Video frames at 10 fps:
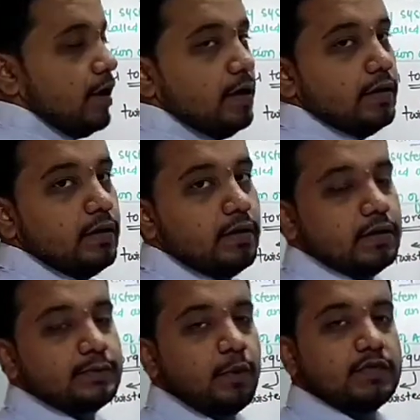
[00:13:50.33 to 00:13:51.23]

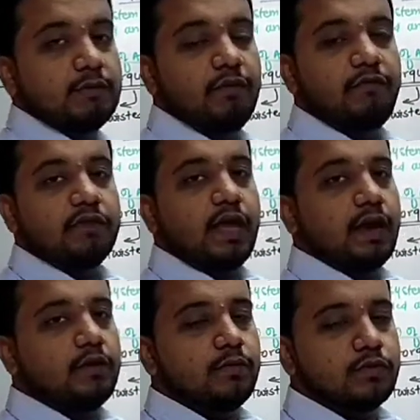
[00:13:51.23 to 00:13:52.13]
responsible for the
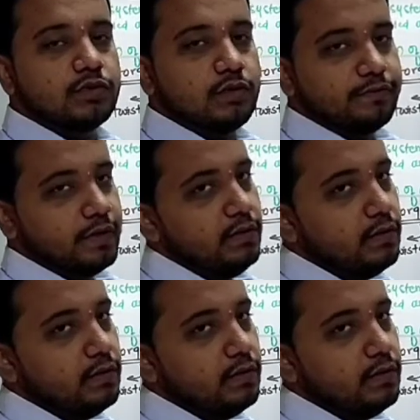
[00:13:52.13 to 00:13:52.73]
angular motion of an